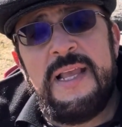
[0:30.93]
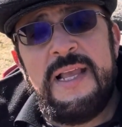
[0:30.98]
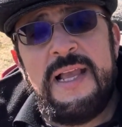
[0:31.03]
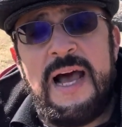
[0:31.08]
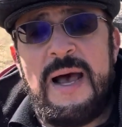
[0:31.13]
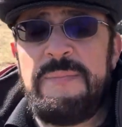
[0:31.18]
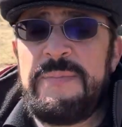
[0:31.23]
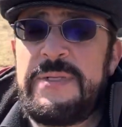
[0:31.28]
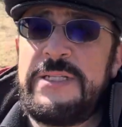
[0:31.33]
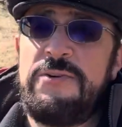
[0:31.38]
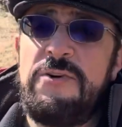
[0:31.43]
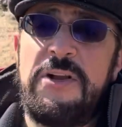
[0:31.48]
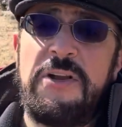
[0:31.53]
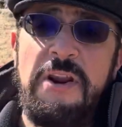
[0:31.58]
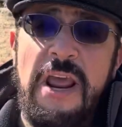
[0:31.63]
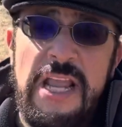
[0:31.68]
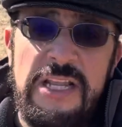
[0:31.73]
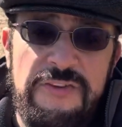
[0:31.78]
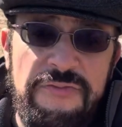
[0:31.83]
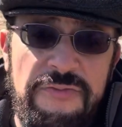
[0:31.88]
I'm so
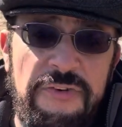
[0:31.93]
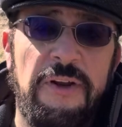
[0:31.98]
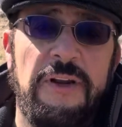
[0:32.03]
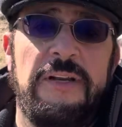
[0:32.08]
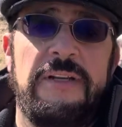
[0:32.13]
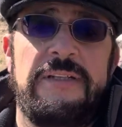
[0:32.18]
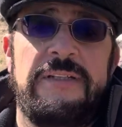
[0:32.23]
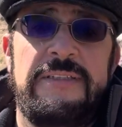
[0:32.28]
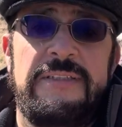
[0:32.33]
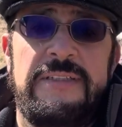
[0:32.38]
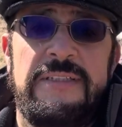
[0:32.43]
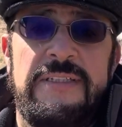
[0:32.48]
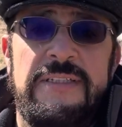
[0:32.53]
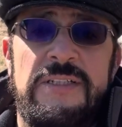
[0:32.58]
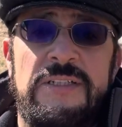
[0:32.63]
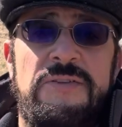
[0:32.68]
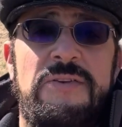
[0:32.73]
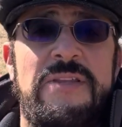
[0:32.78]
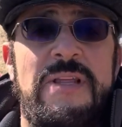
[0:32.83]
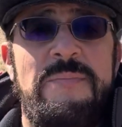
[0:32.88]
grateful
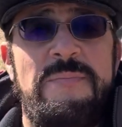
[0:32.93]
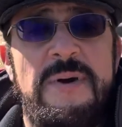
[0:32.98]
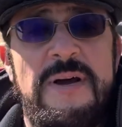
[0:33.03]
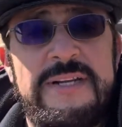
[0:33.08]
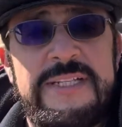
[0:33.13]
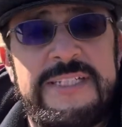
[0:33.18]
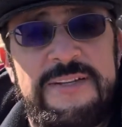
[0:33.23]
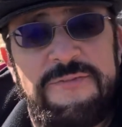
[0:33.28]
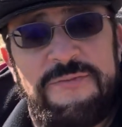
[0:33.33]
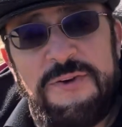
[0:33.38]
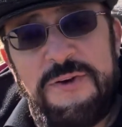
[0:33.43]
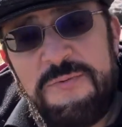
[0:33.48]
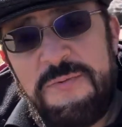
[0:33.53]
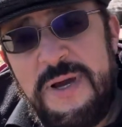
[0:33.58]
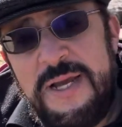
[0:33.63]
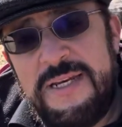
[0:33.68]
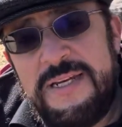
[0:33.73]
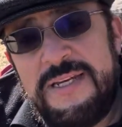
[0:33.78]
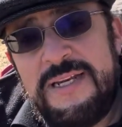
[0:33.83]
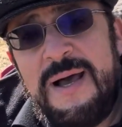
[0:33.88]
to the Merciful
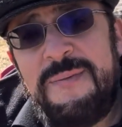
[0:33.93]
One.